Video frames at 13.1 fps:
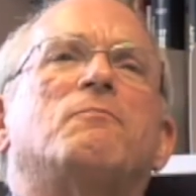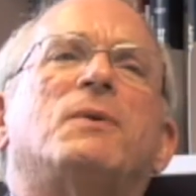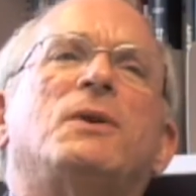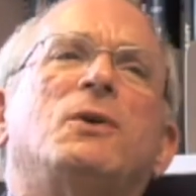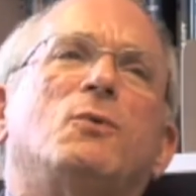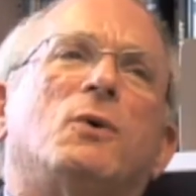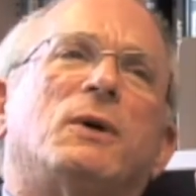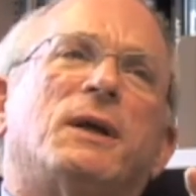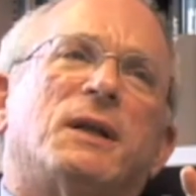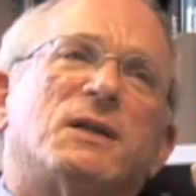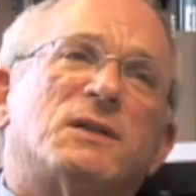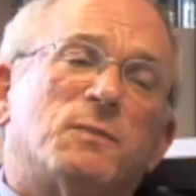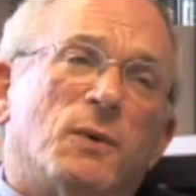but you will get
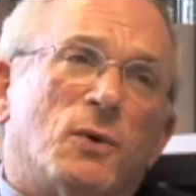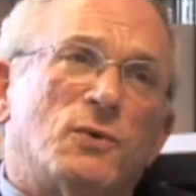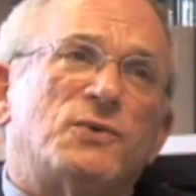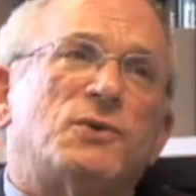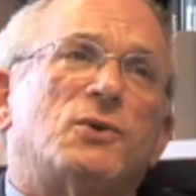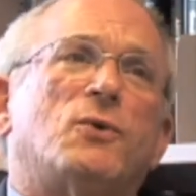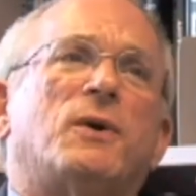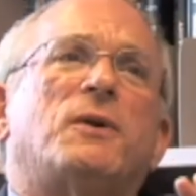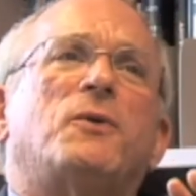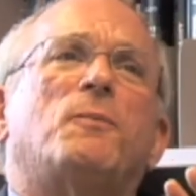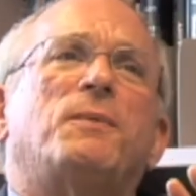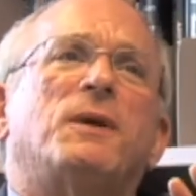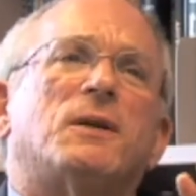exposed to and
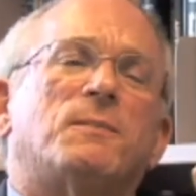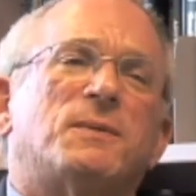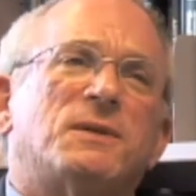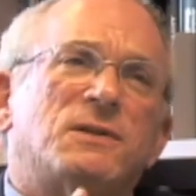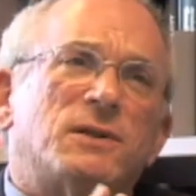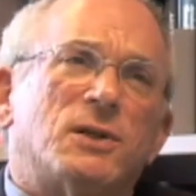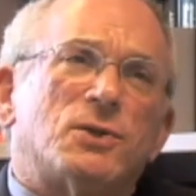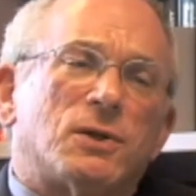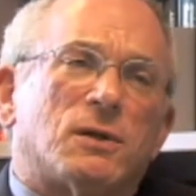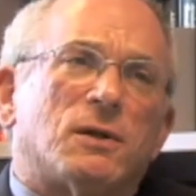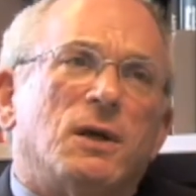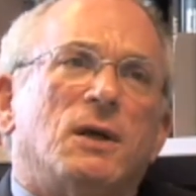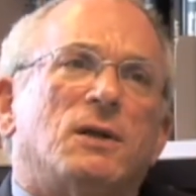you'll be in a
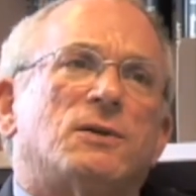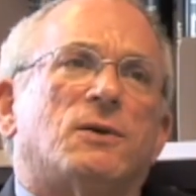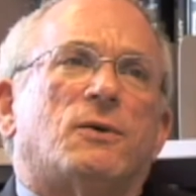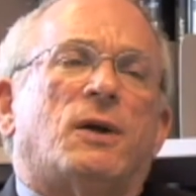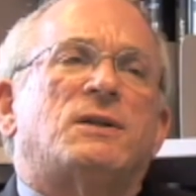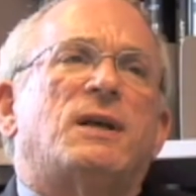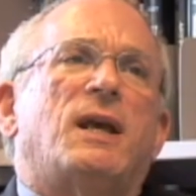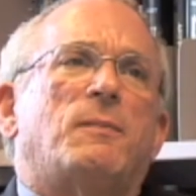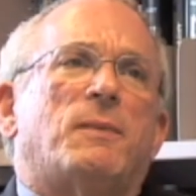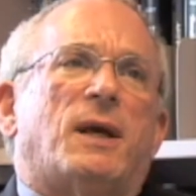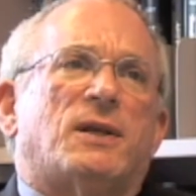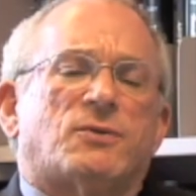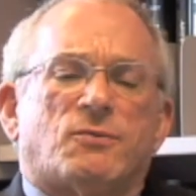position to attain
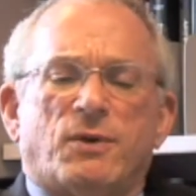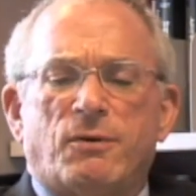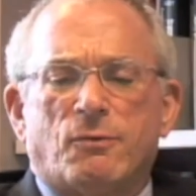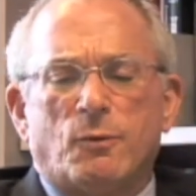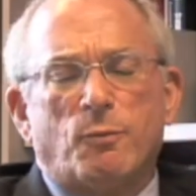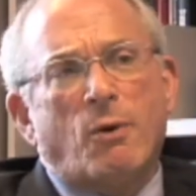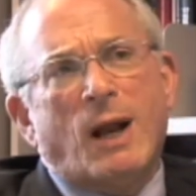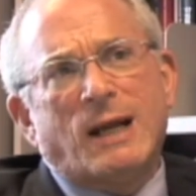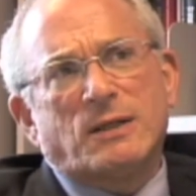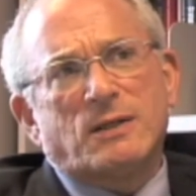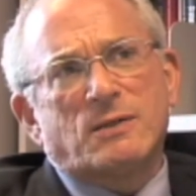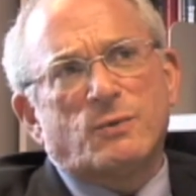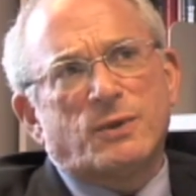mastery through
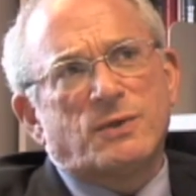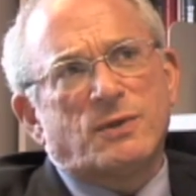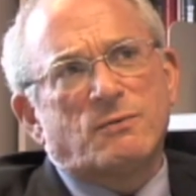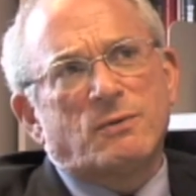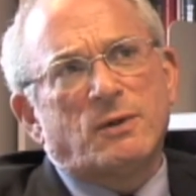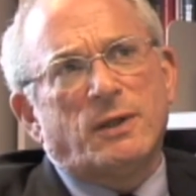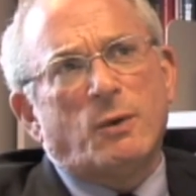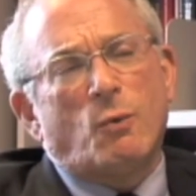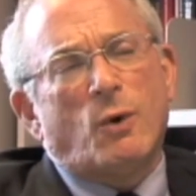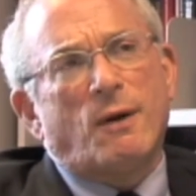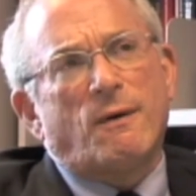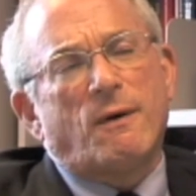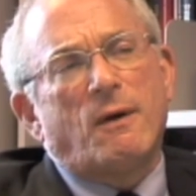practice, which is really
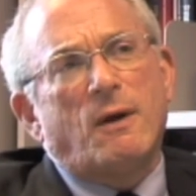what,